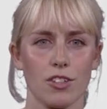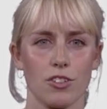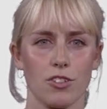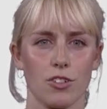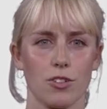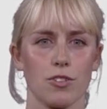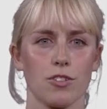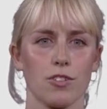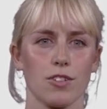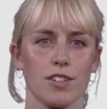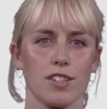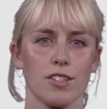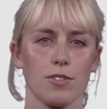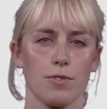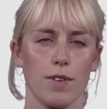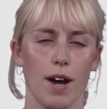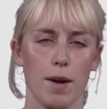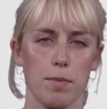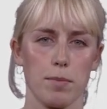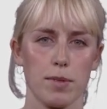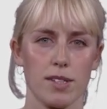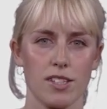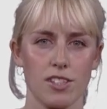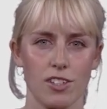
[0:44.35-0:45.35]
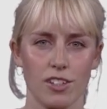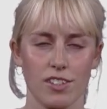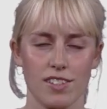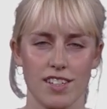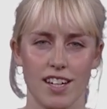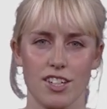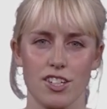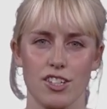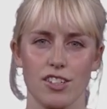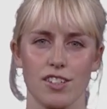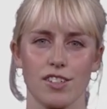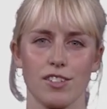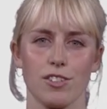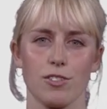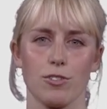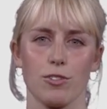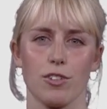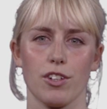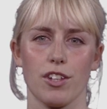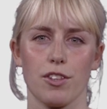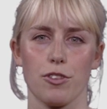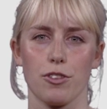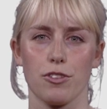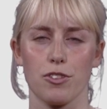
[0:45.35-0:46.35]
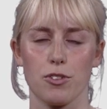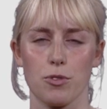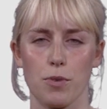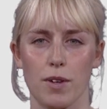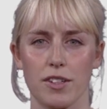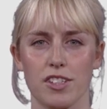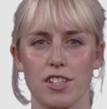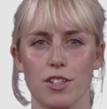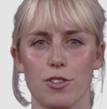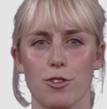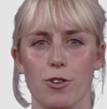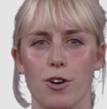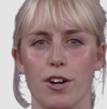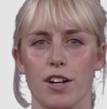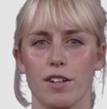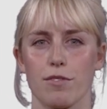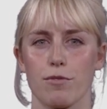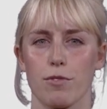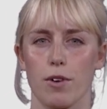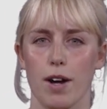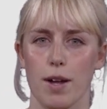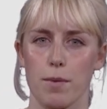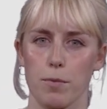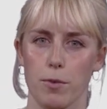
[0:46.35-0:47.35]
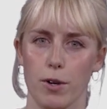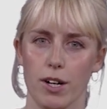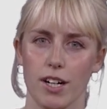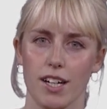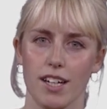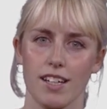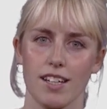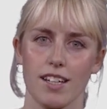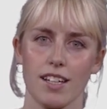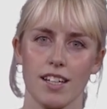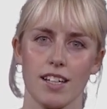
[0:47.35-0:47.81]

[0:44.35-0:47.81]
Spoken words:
due to its rapid succession to the 2030 framework.